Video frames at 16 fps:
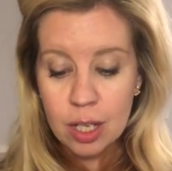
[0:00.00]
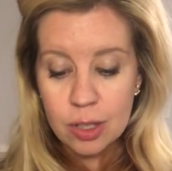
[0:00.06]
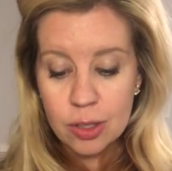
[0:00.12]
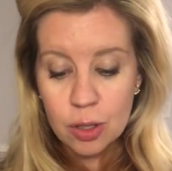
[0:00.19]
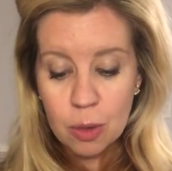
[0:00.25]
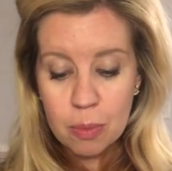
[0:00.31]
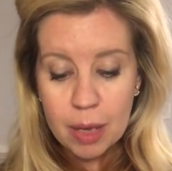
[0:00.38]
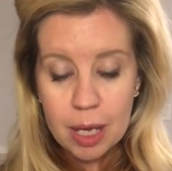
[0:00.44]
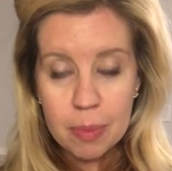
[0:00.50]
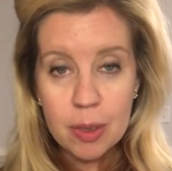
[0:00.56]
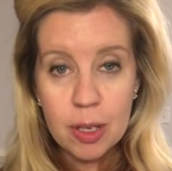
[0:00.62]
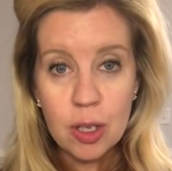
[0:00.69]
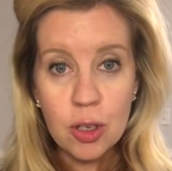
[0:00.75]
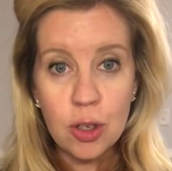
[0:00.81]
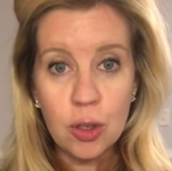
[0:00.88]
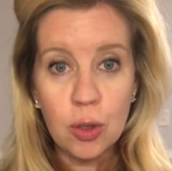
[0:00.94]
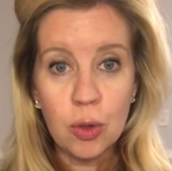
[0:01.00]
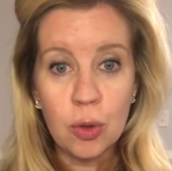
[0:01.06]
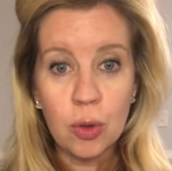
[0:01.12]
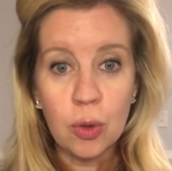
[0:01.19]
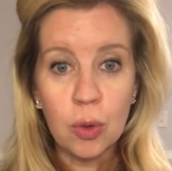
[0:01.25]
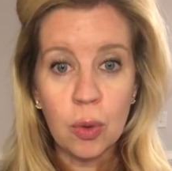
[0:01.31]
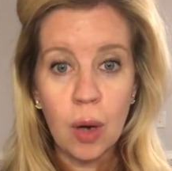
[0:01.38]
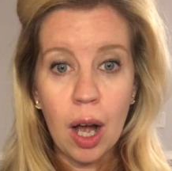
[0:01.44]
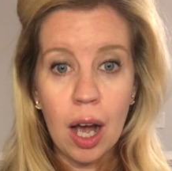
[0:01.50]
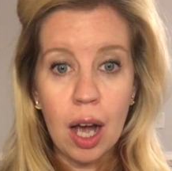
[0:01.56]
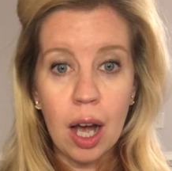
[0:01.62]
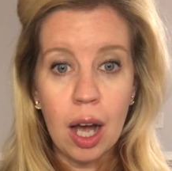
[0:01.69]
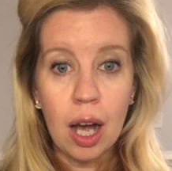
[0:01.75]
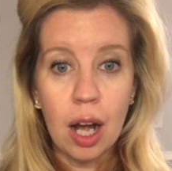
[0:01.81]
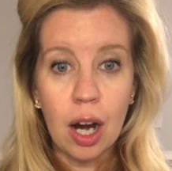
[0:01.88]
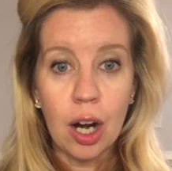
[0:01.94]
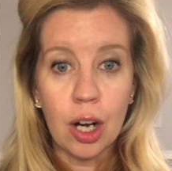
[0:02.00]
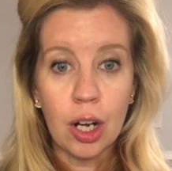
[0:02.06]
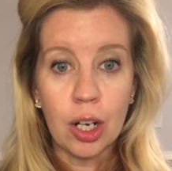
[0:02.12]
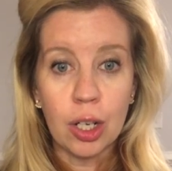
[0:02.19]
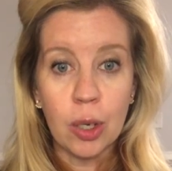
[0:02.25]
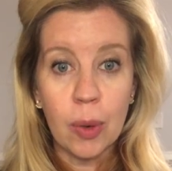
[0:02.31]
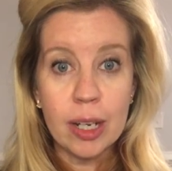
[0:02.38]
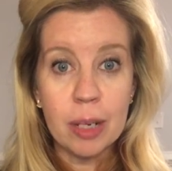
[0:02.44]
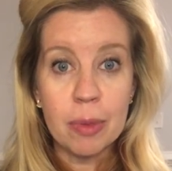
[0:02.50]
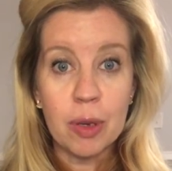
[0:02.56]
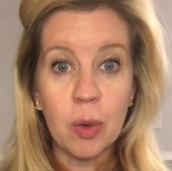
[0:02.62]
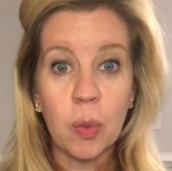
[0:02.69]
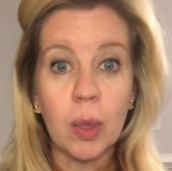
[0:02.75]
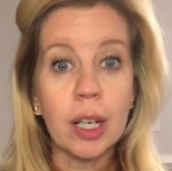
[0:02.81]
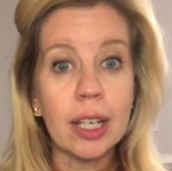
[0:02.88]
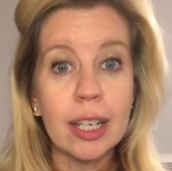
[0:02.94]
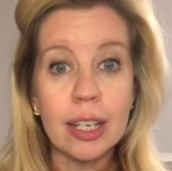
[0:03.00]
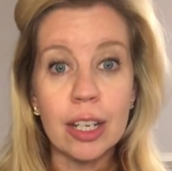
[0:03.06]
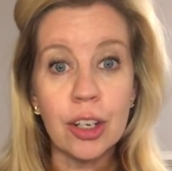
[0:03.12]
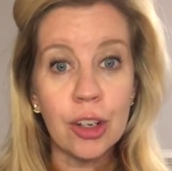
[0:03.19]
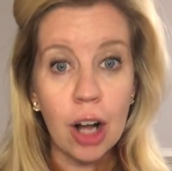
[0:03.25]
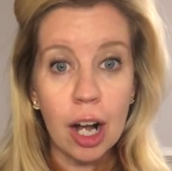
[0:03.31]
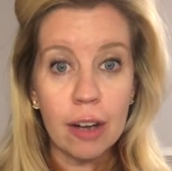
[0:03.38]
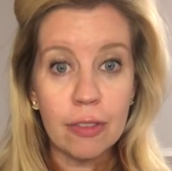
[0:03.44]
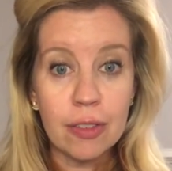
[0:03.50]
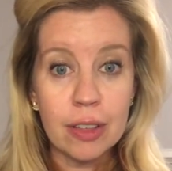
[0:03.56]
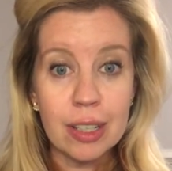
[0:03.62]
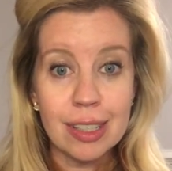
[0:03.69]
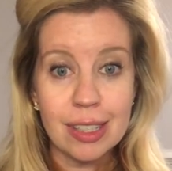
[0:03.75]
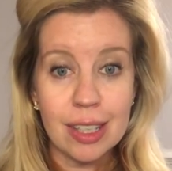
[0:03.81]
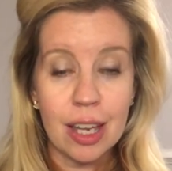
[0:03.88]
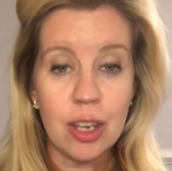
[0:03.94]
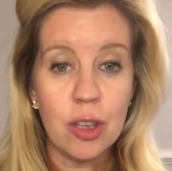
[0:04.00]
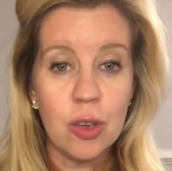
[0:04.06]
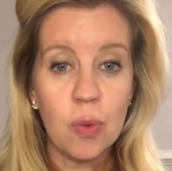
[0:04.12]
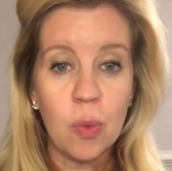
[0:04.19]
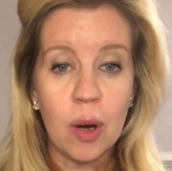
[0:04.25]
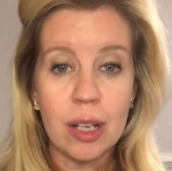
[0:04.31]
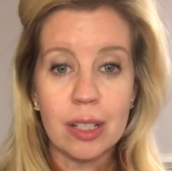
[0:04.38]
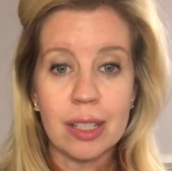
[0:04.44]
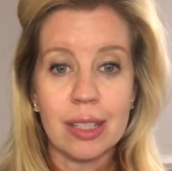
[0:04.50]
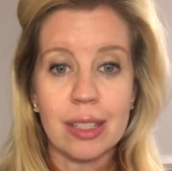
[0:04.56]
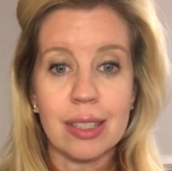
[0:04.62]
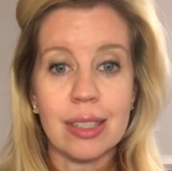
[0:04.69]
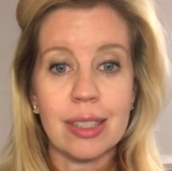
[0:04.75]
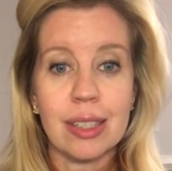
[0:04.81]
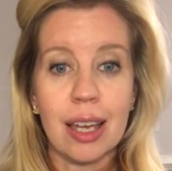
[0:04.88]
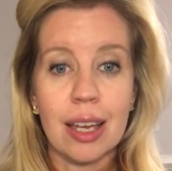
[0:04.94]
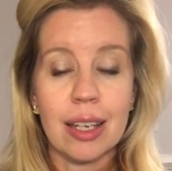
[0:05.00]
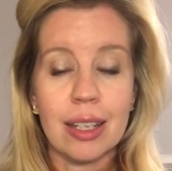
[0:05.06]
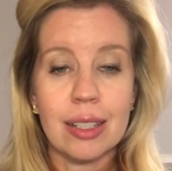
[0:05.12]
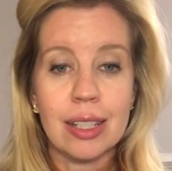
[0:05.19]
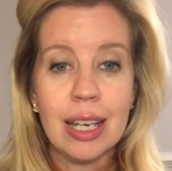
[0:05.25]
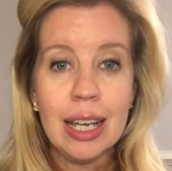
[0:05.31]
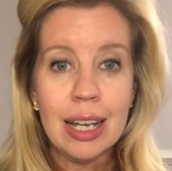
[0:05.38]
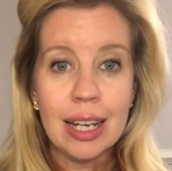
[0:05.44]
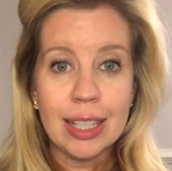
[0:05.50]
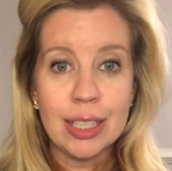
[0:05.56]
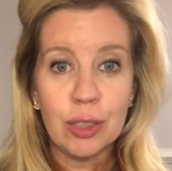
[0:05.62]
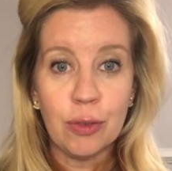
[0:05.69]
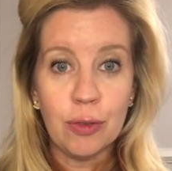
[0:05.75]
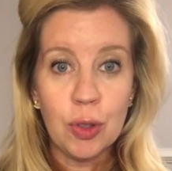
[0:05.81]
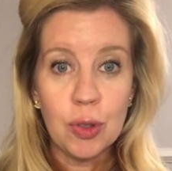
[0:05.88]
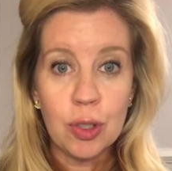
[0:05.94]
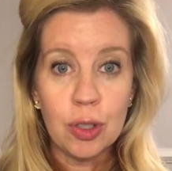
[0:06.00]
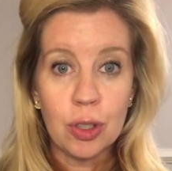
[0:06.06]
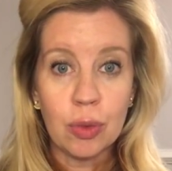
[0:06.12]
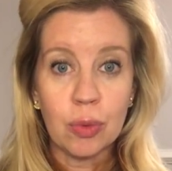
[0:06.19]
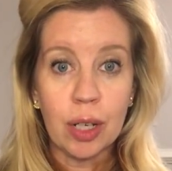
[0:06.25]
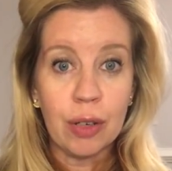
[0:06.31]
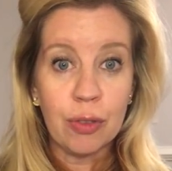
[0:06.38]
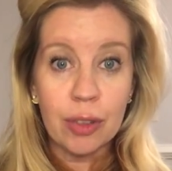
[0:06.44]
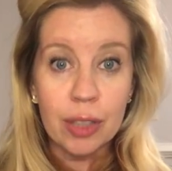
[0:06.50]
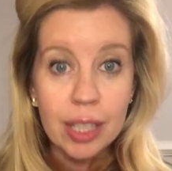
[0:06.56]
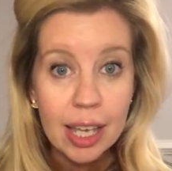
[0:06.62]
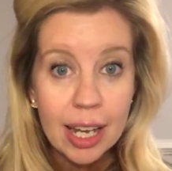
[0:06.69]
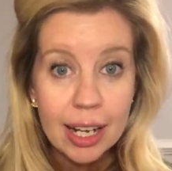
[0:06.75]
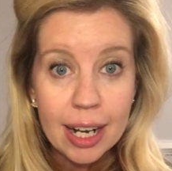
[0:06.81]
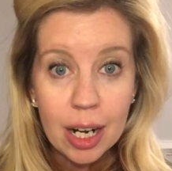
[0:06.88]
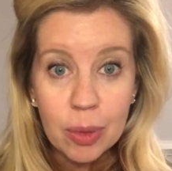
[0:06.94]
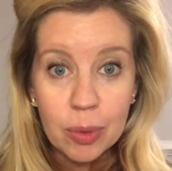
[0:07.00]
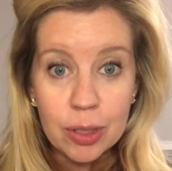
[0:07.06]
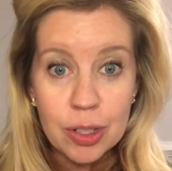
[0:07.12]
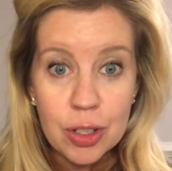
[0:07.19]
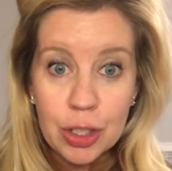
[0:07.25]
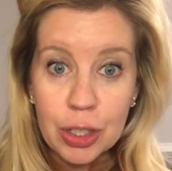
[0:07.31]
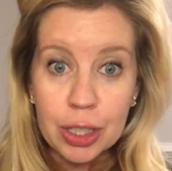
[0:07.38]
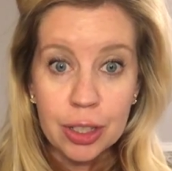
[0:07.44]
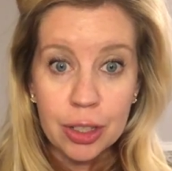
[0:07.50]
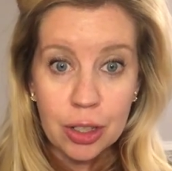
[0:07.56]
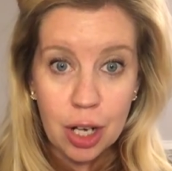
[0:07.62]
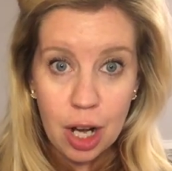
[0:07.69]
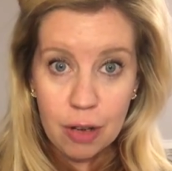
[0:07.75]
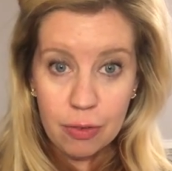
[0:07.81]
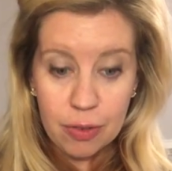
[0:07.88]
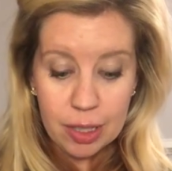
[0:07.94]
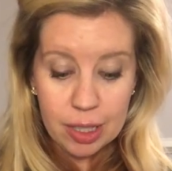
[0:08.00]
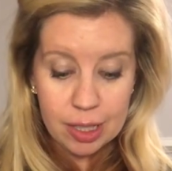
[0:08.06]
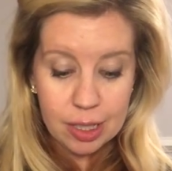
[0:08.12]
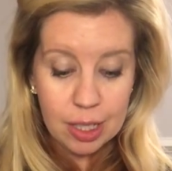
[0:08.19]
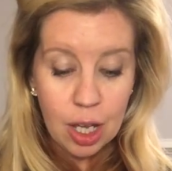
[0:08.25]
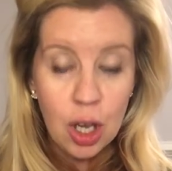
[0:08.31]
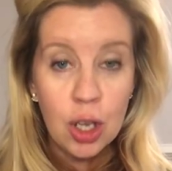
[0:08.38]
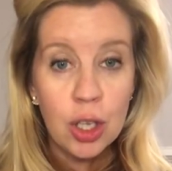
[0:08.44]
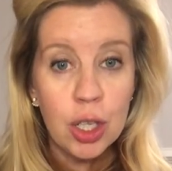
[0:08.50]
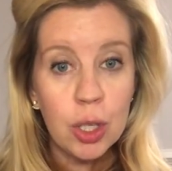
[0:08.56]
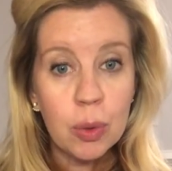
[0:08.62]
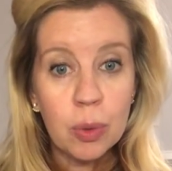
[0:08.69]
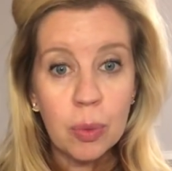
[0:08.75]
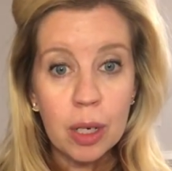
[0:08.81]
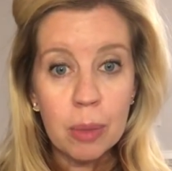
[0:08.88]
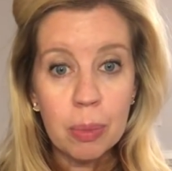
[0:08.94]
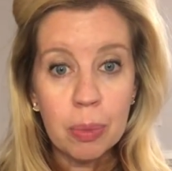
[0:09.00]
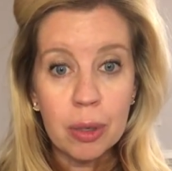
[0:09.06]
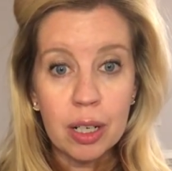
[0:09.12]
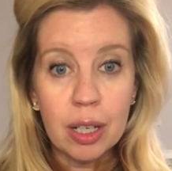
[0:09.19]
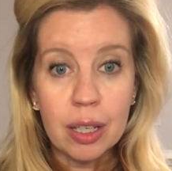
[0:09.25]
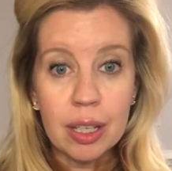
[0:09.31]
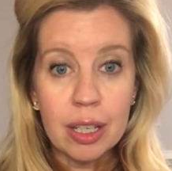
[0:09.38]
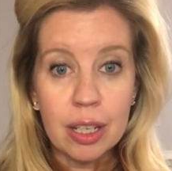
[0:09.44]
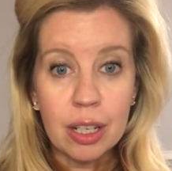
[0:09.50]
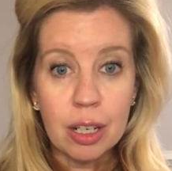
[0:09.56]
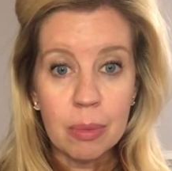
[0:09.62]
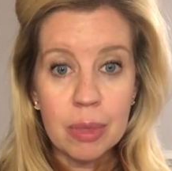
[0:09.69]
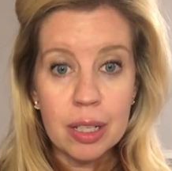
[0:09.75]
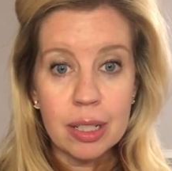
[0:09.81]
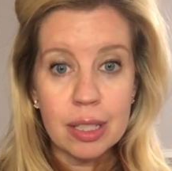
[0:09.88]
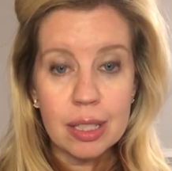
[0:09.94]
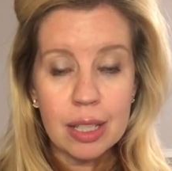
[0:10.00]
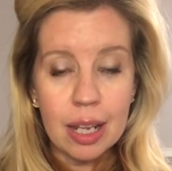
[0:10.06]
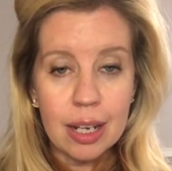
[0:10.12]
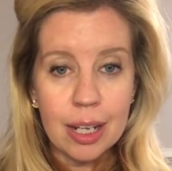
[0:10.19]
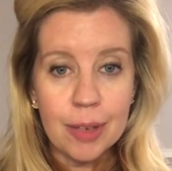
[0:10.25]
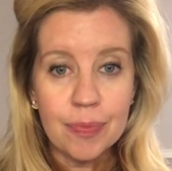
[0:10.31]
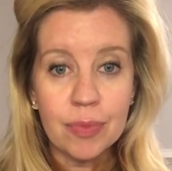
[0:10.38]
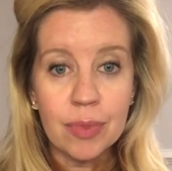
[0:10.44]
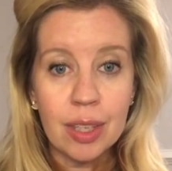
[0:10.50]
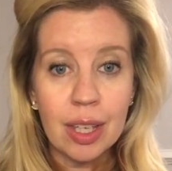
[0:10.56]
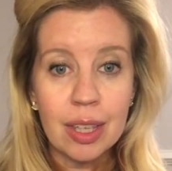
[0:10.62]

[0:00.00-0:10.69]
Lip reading: So maybe you are going to be working in your office and you want to set a diffuser to run for the 8 hours you're in your office. You would want to put it on the intermittent setting.